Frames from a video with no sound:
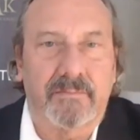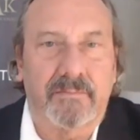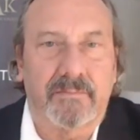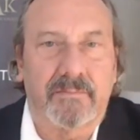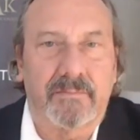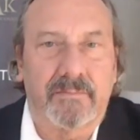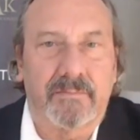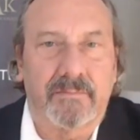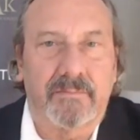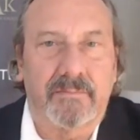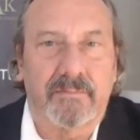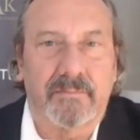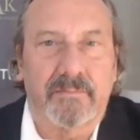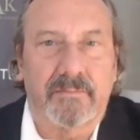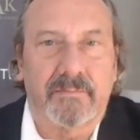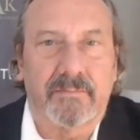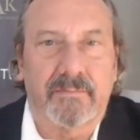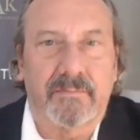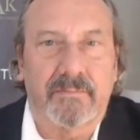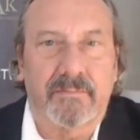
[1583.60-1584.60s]

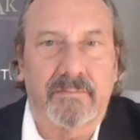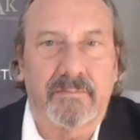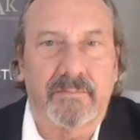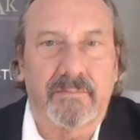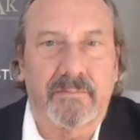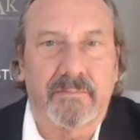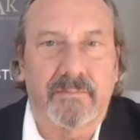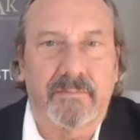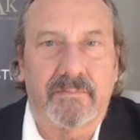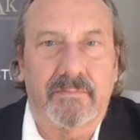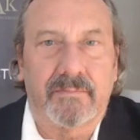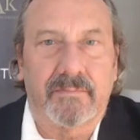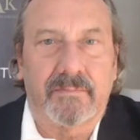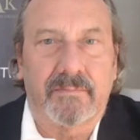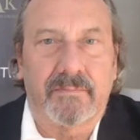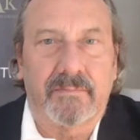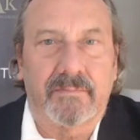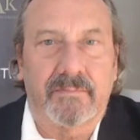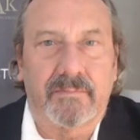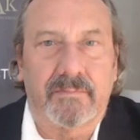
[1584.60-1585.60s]

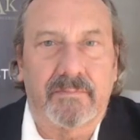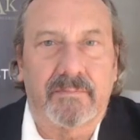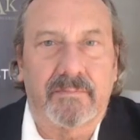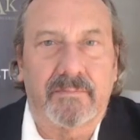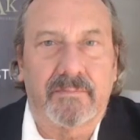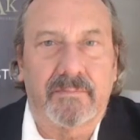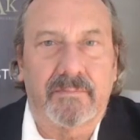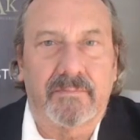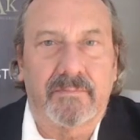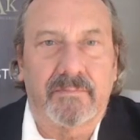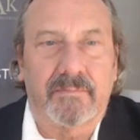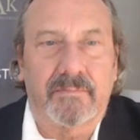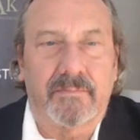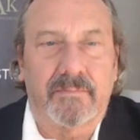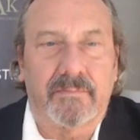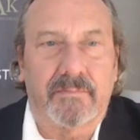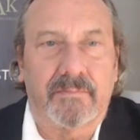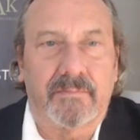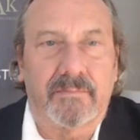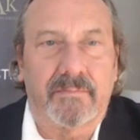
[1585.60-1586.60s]

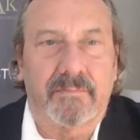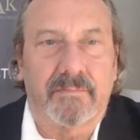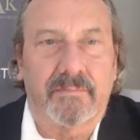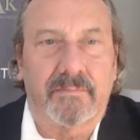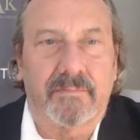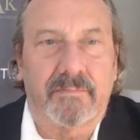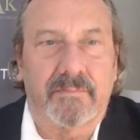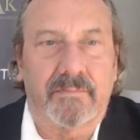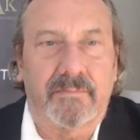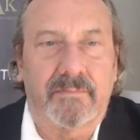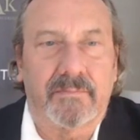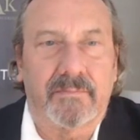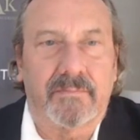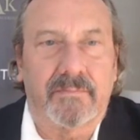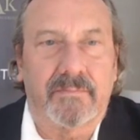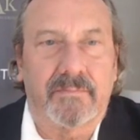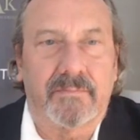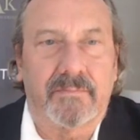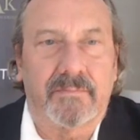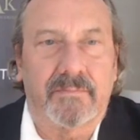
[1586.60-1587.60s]

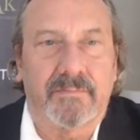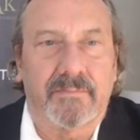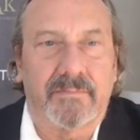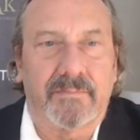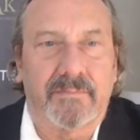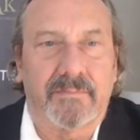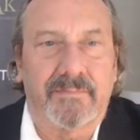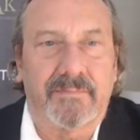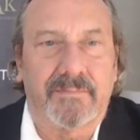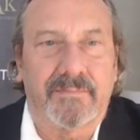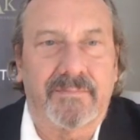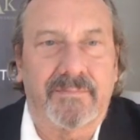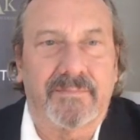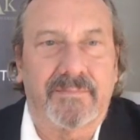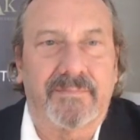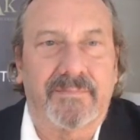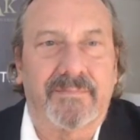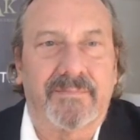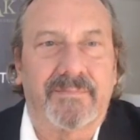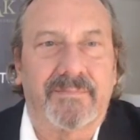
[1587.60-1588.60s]

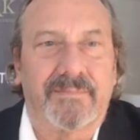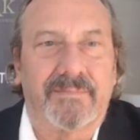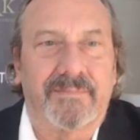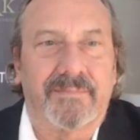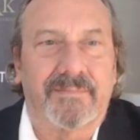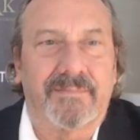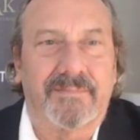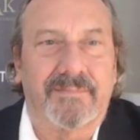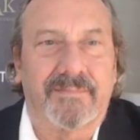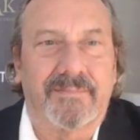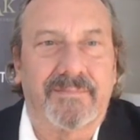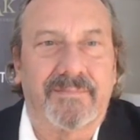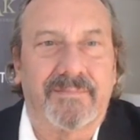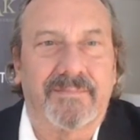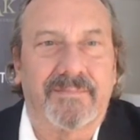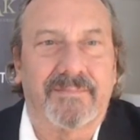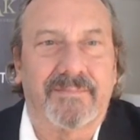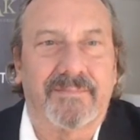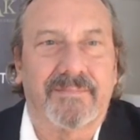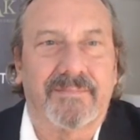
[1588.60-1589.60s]

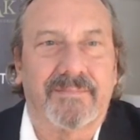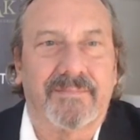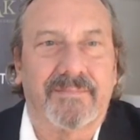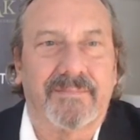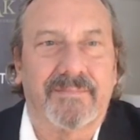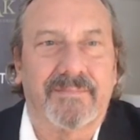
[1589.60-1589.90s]
This person isn't speaking.